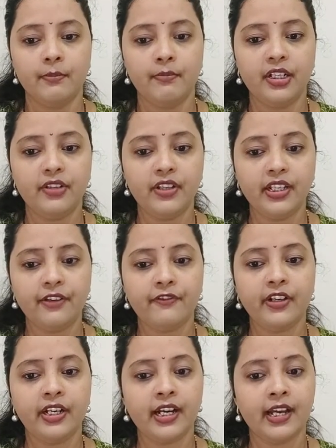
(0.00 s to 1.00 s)
Between F
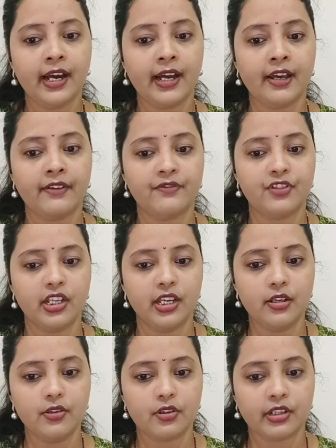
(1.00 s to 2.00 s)
and I, I have
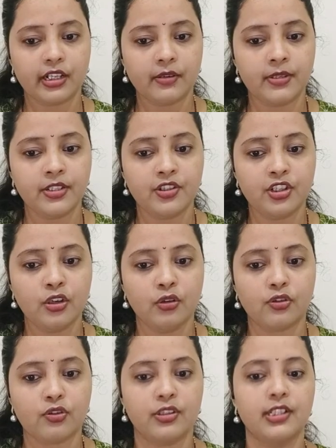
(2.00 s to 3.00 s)
G. So that means G
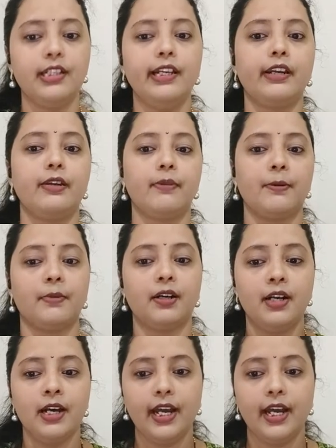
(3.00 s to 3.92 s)
also is a lady member.